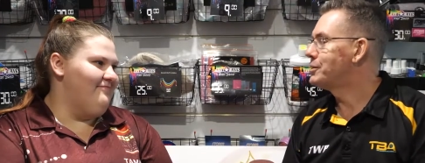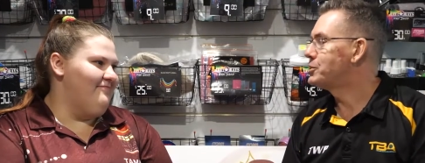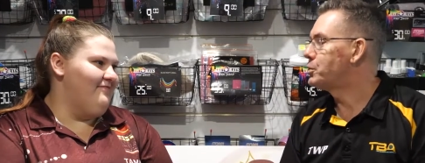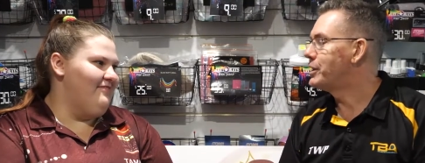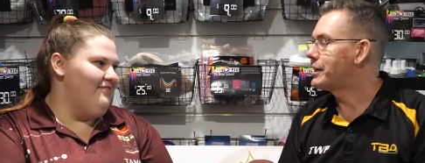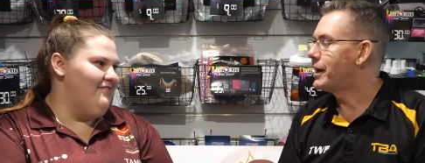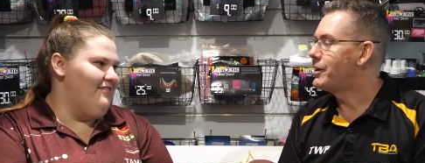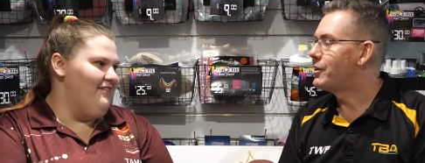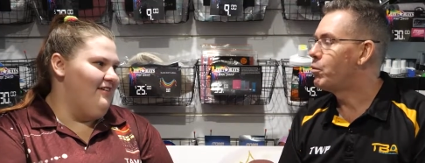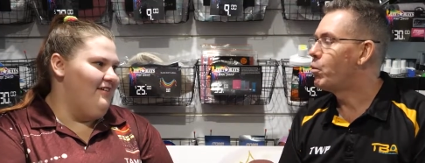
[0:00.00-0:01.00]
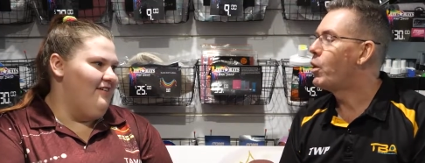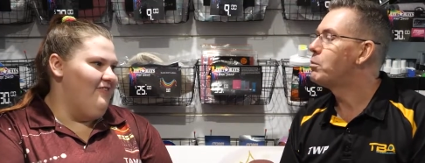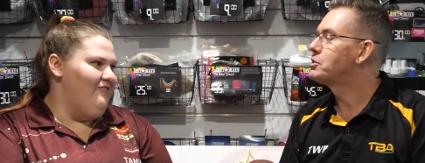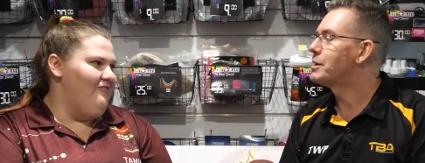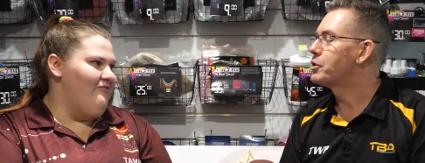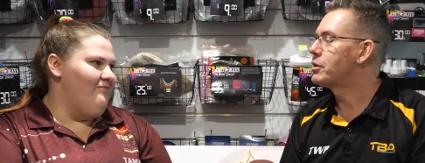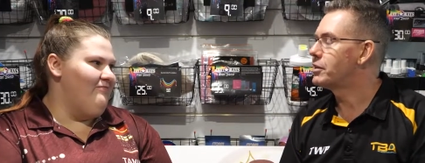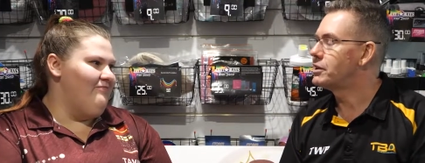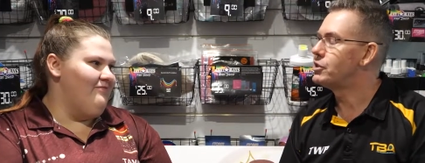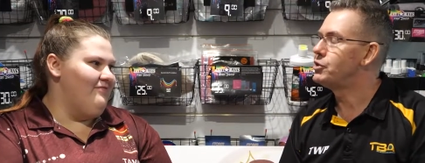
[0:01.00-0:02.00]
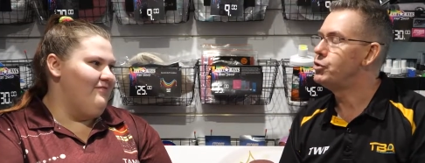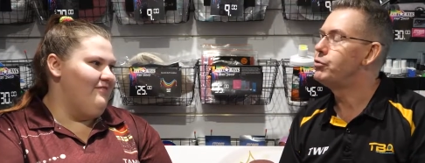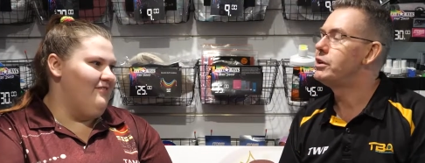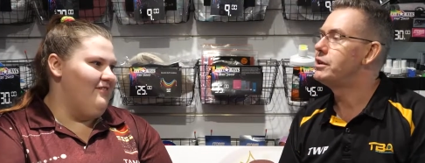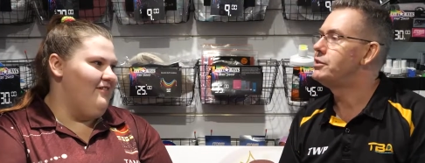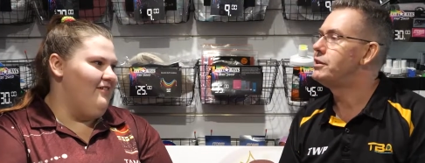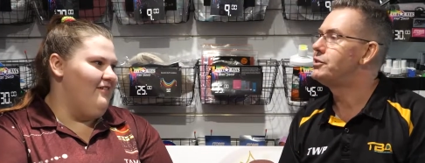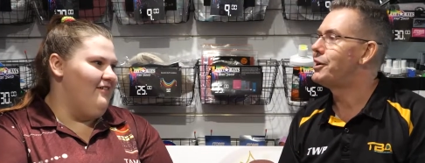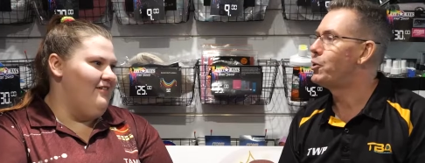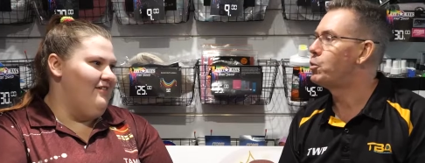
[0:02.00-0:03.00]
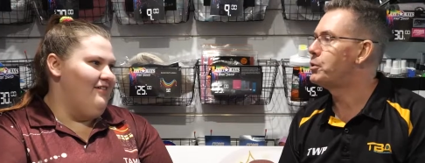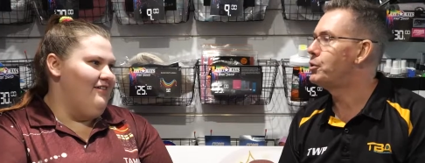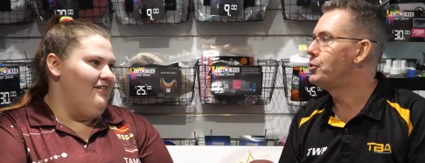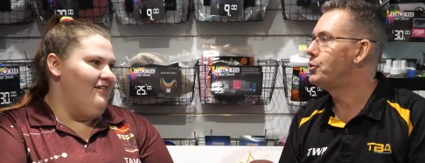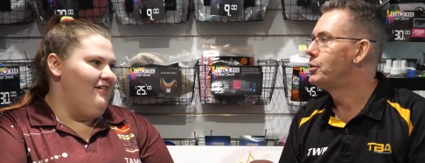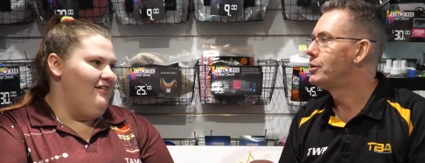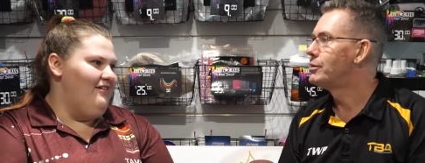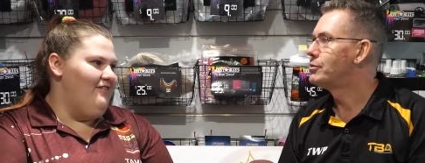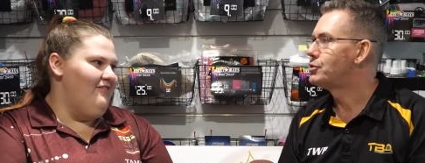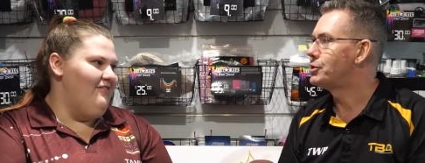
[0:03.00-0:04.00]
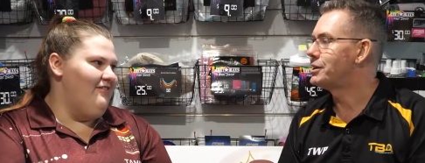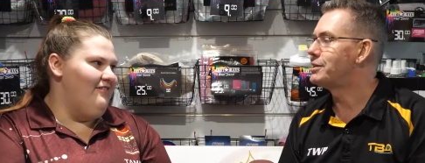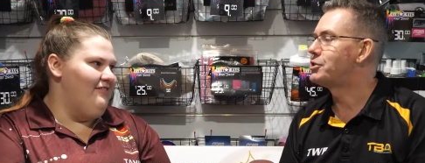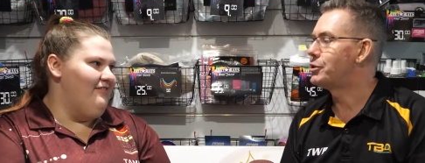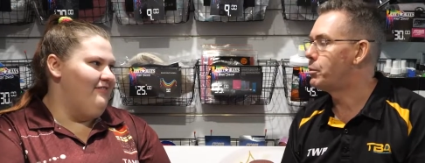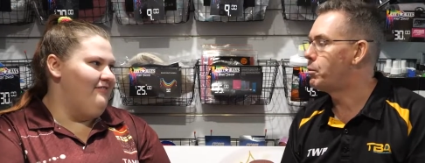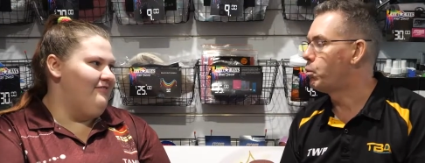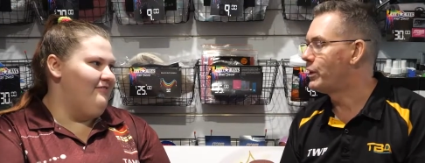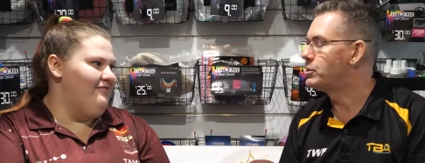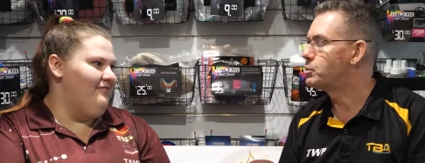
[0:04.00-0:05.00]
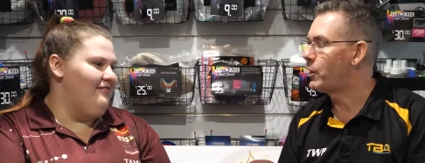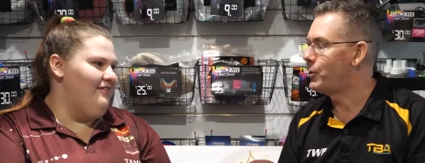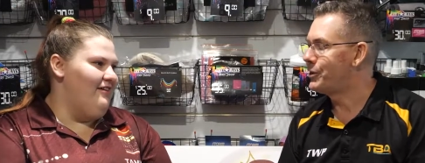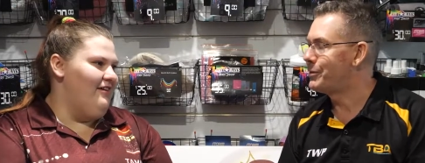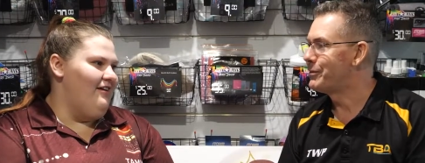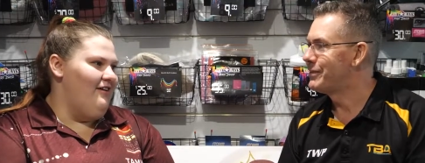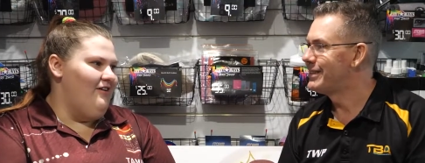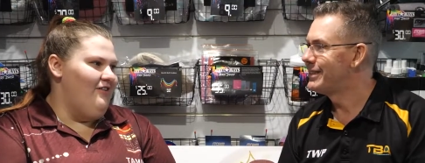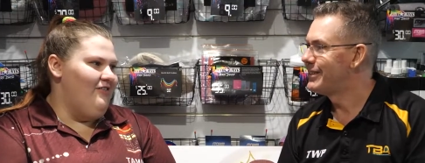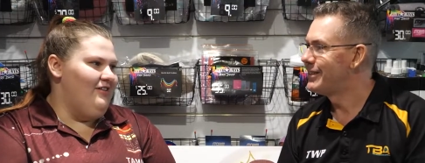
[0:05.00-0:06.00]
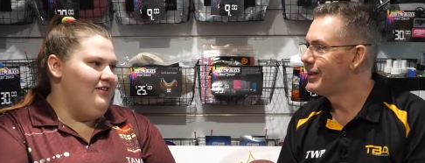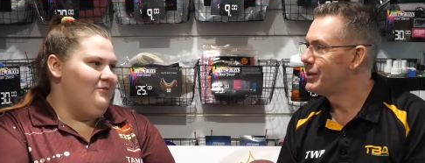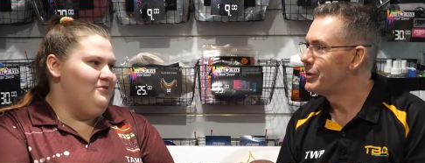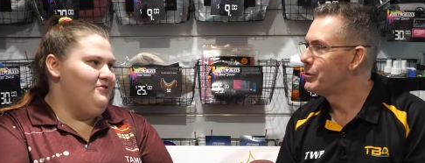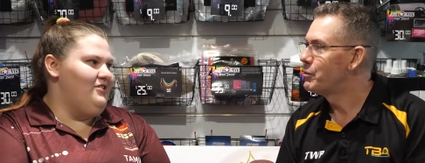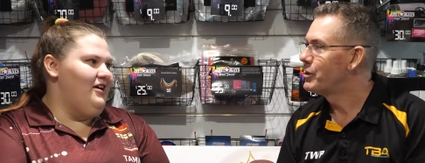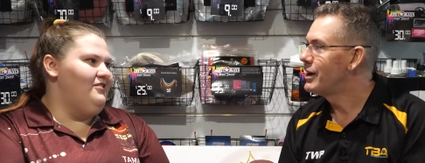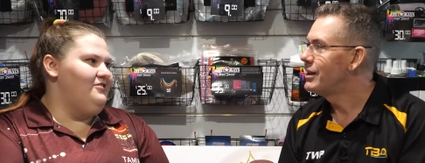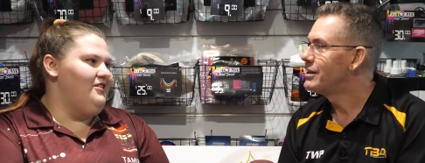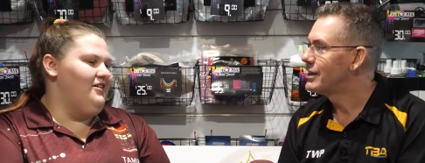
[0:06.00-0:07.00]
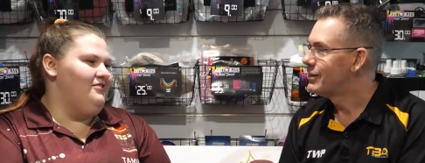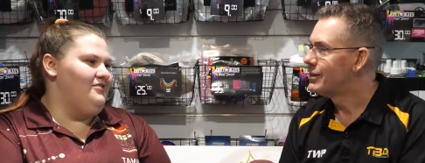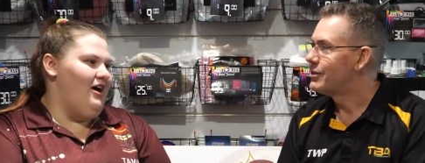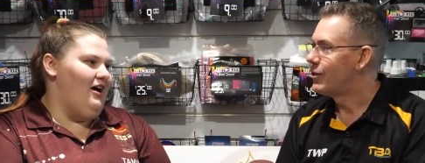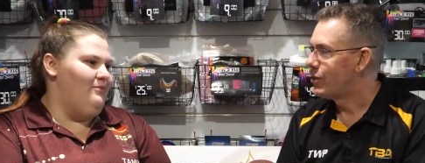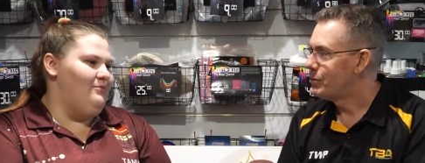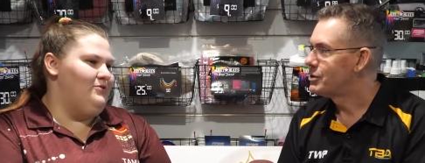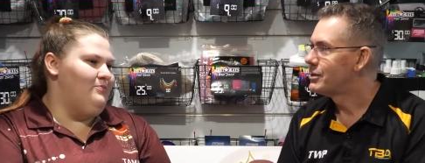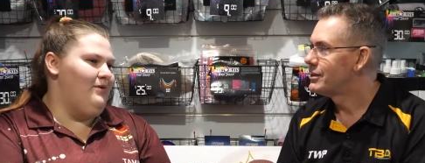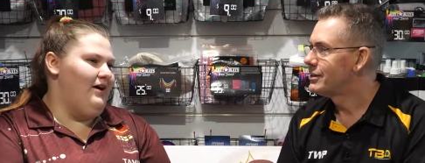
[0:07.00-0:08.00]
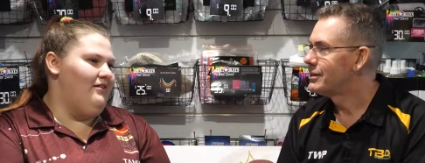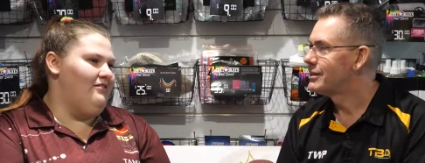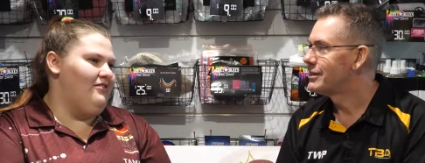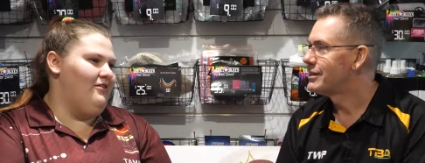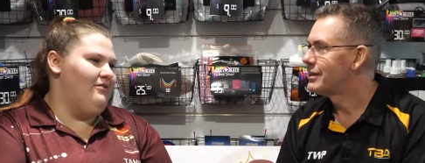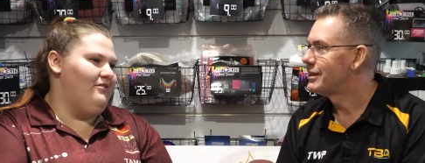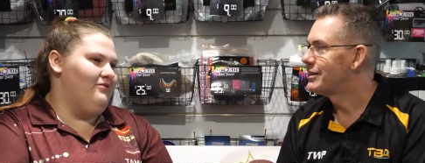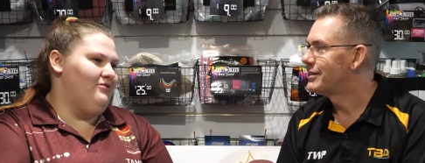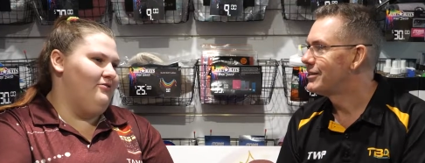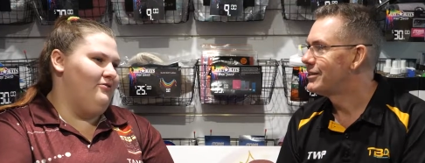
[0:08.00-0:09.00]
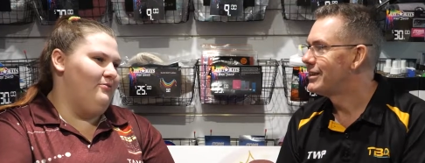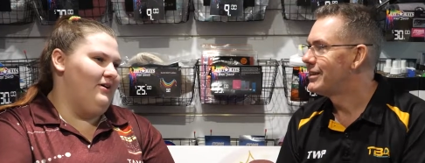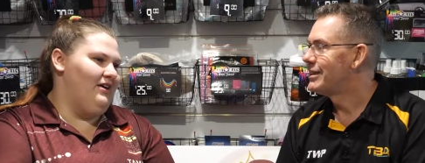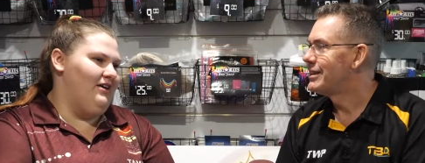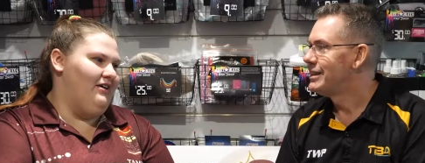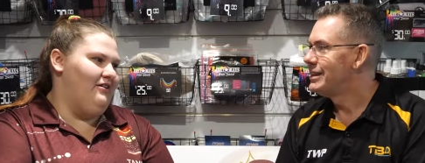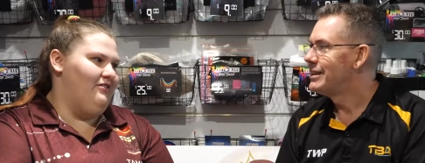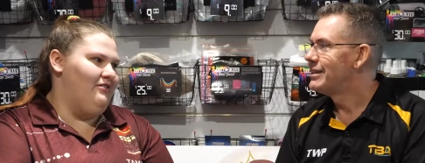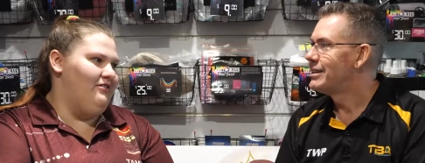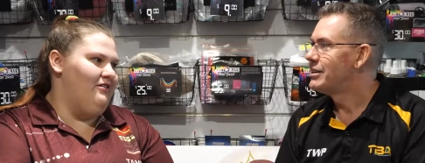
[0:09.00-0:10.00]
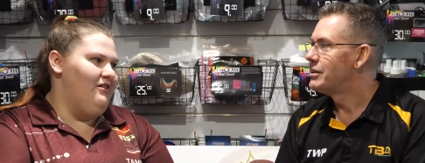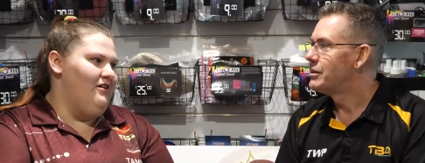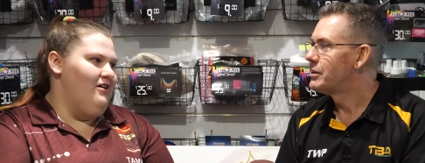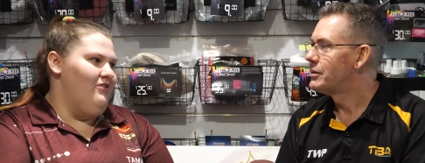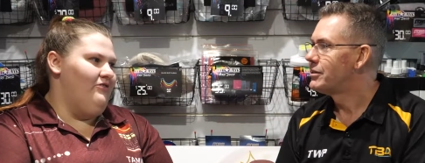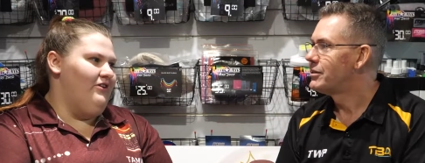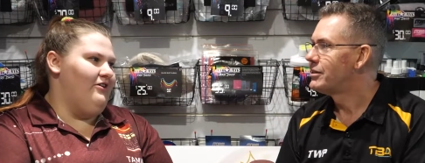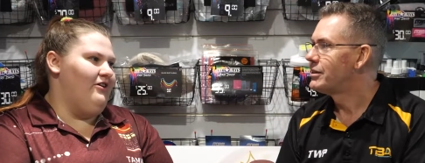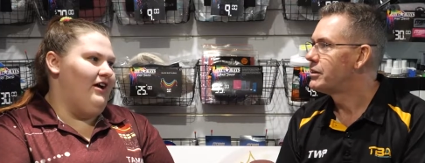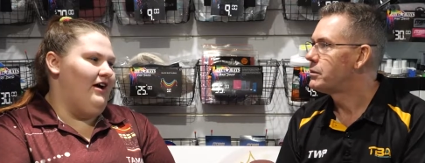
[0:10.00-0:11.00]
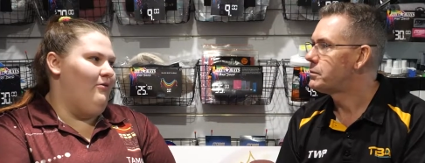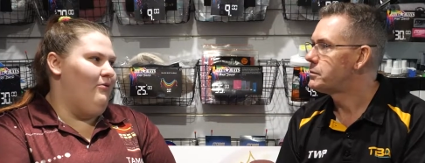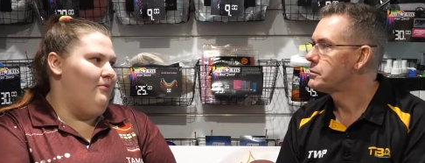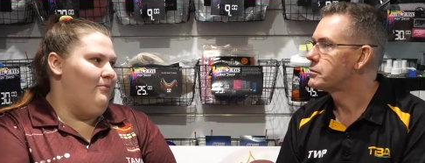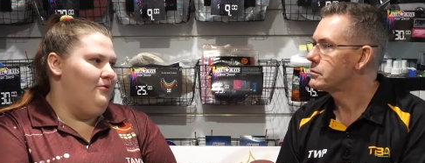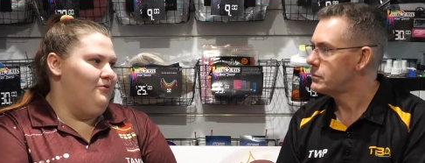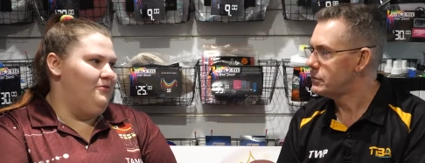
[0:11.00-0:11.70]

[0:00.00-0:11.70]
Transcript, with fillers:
Speaker 1: this weekend and what were some of the things that you really did to help you to get to the winner's podium?
Speaker 2: Well, it was challenging at times, but going through all my gear and figuring out what ball